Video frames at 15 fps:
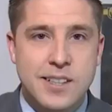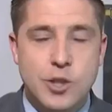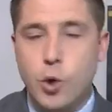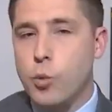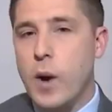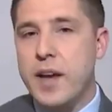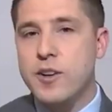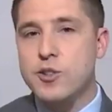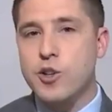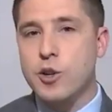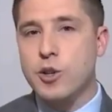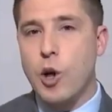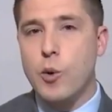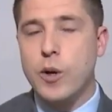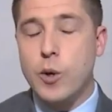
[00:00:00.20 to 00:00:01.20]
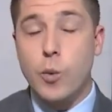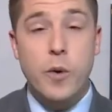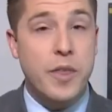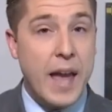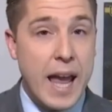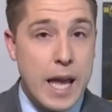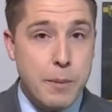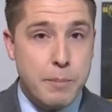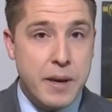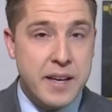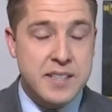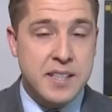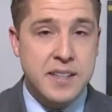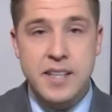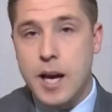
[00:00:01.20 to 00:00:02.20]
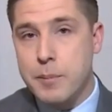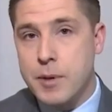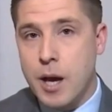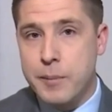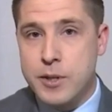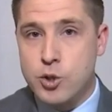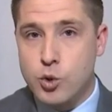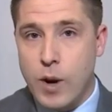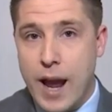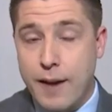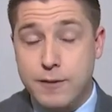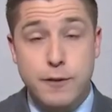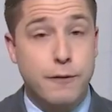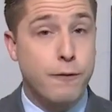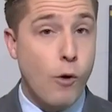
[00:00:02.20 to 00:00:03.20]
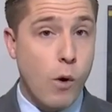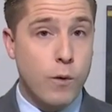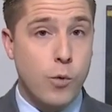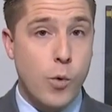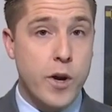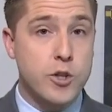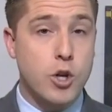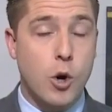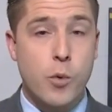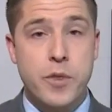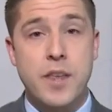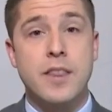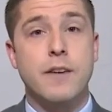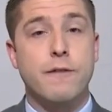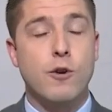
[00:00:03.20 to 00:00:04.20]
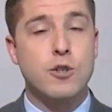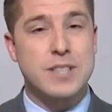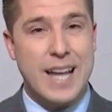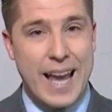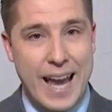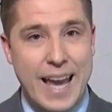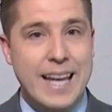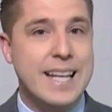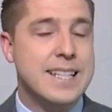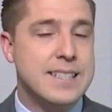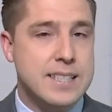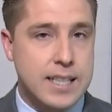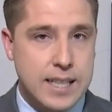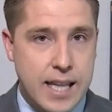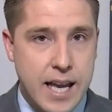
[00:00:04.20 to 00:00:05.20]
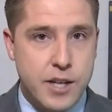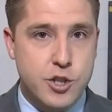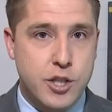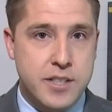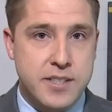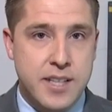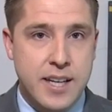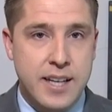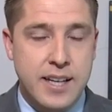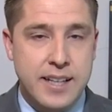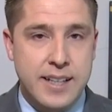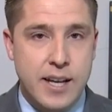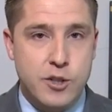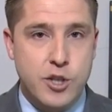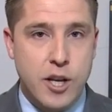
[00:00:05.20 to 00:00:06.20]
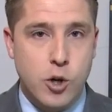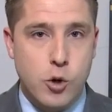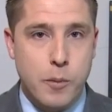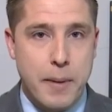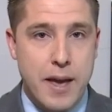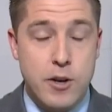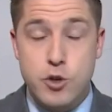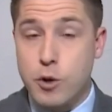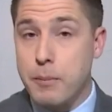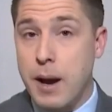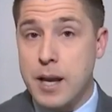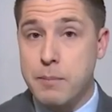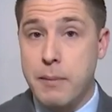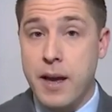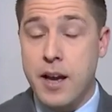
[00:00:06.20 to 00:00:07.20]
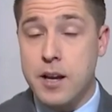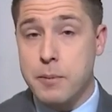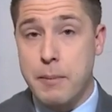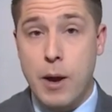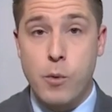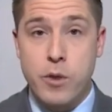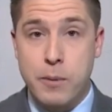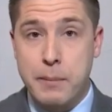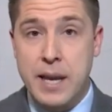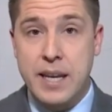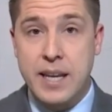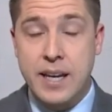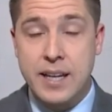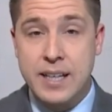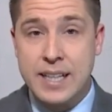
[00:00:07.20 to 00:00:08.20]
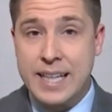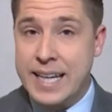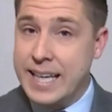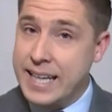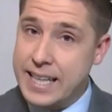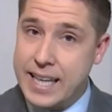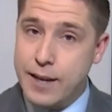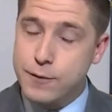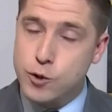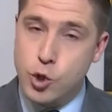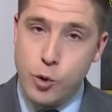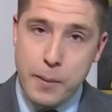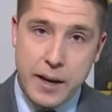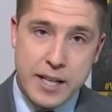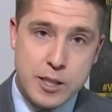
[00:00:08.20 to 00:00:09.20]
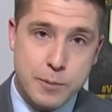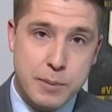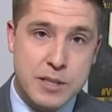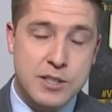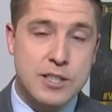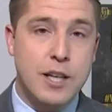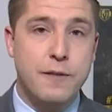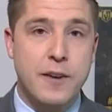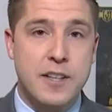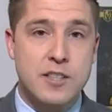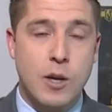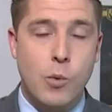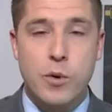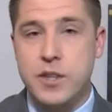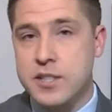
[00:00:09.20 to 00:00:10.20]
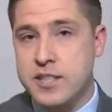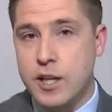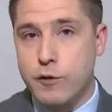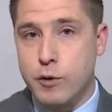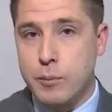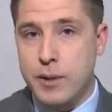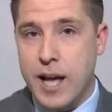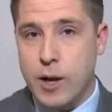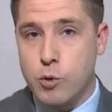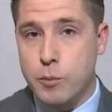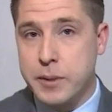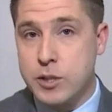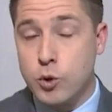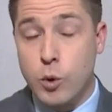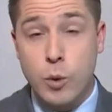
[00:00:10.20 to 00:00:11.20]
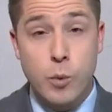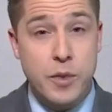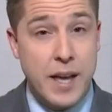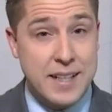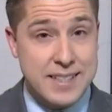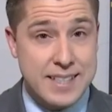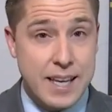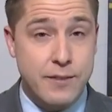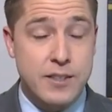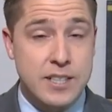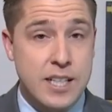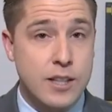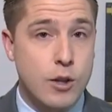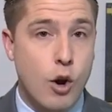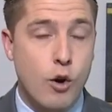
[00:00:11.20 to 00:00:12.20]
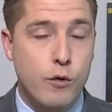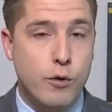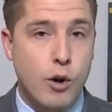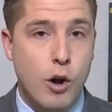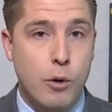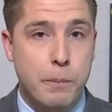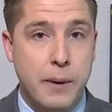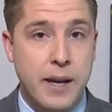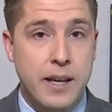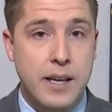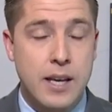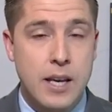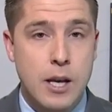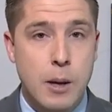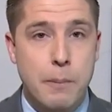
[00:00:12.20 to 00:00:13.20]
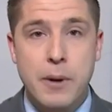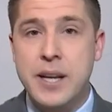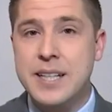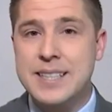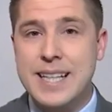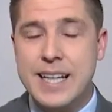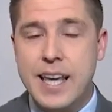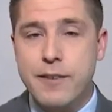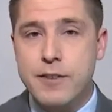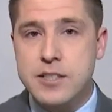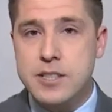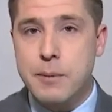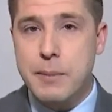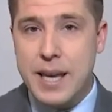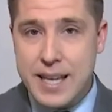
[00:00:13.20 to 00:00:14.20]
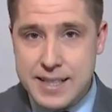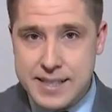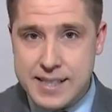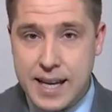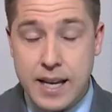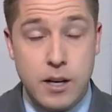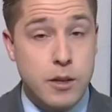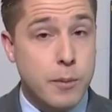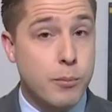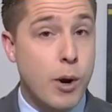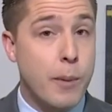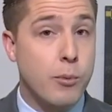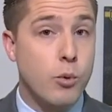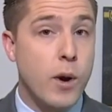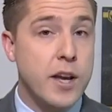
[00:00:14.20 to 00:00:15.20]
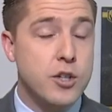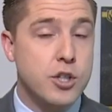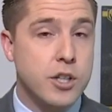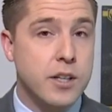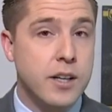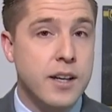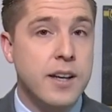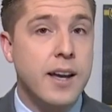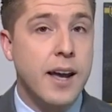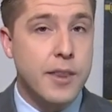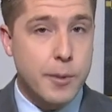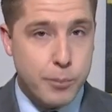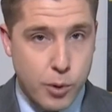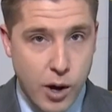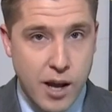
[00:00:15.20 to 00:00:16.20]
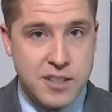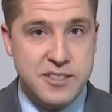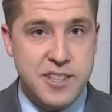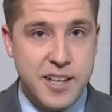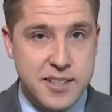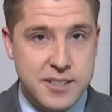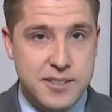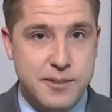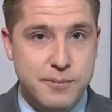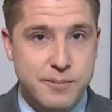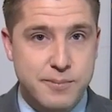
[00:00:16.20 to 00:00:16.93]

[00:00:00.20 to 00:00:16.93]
The Raiders are loaded with eight picks in the upcoming draft, four of which are within the first 80 selections. Now, General Manager Mike Mayock met with the media. He didn't give too many specifics on what the Silver and Black will be doing with that 17th overall pick, but he did give us some insight on the preparation and the process.